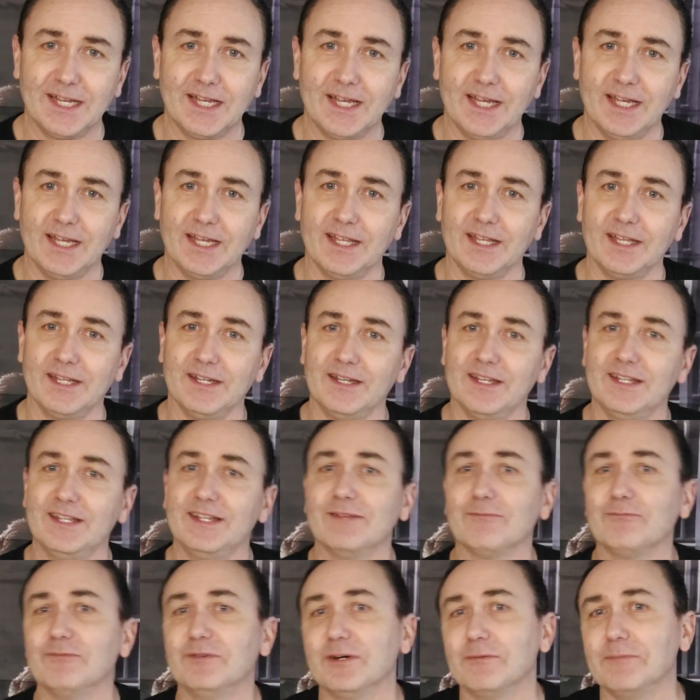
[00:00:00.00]
And
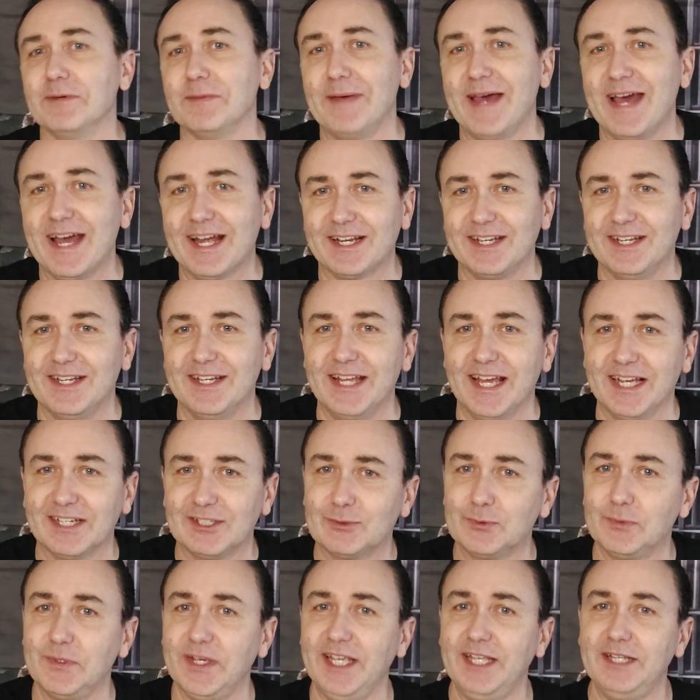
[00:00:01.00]
we'll be back
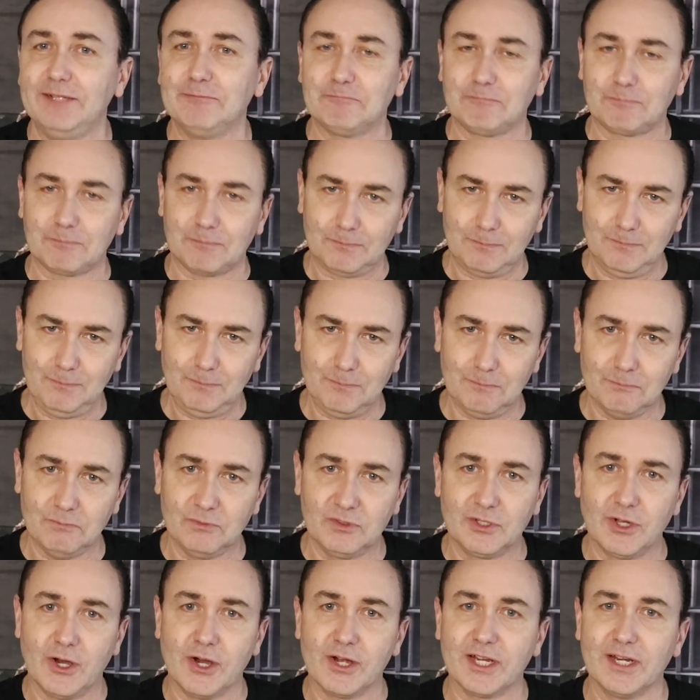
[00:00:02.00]
next week
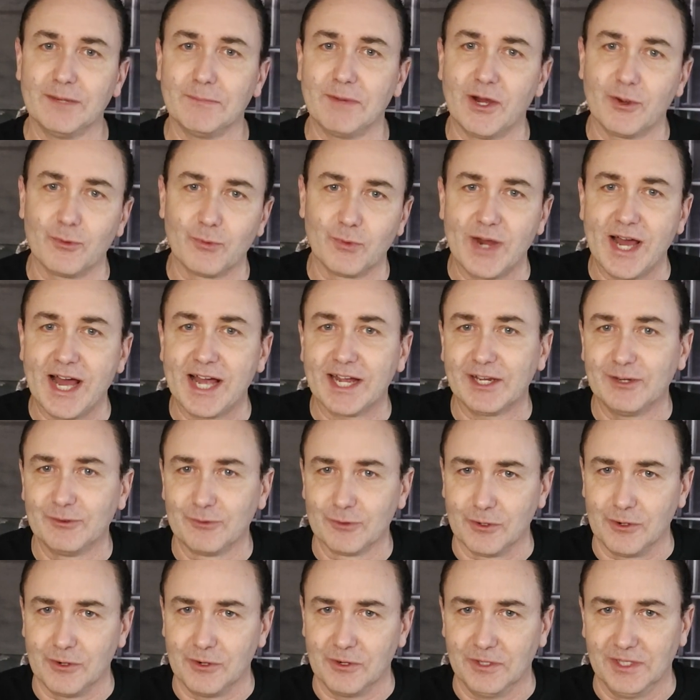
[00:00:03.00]
talking about rock and
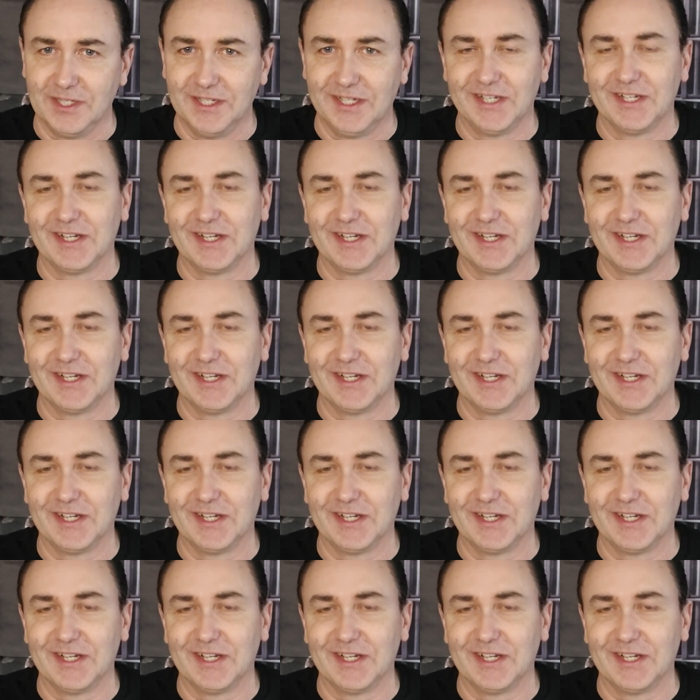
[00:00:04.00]
roll.